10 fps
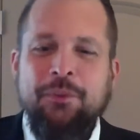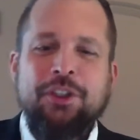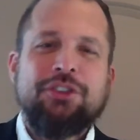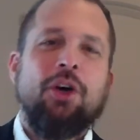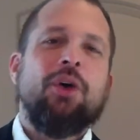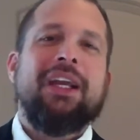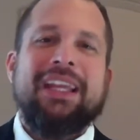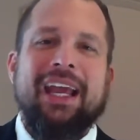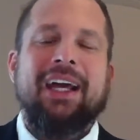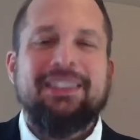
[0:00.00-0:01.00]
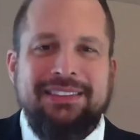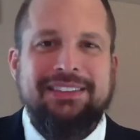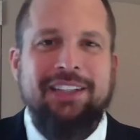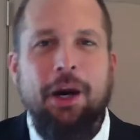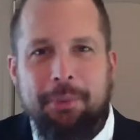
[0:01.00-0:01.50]
So get
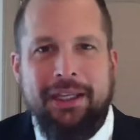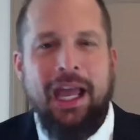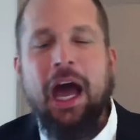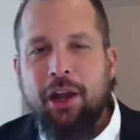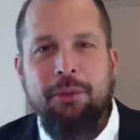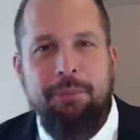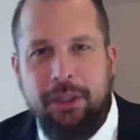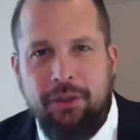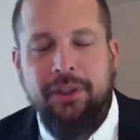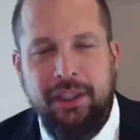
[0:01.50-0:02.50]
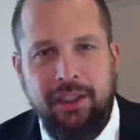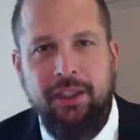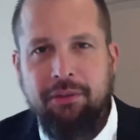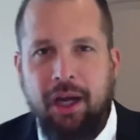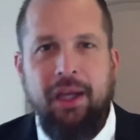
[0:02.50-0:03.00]
some accountability,
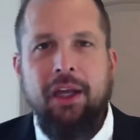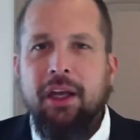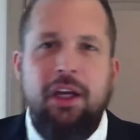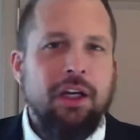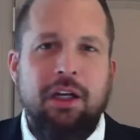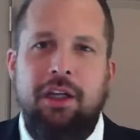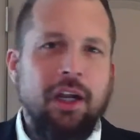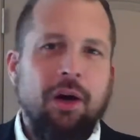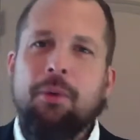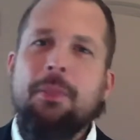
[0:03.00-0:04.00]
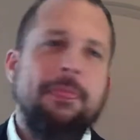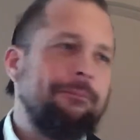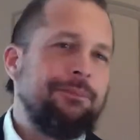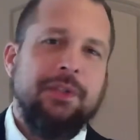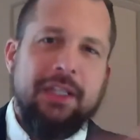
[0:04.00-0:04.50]
right?
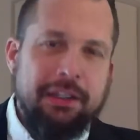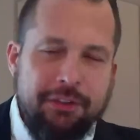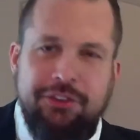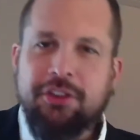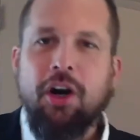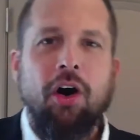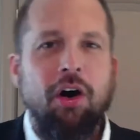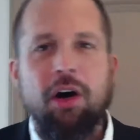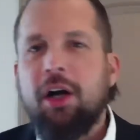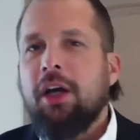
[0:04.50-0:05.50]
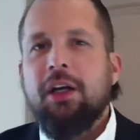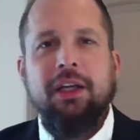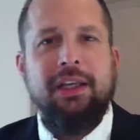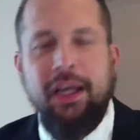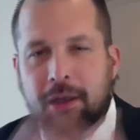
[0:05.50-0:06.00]
Give us a call,
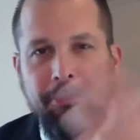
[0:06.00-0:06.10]
get a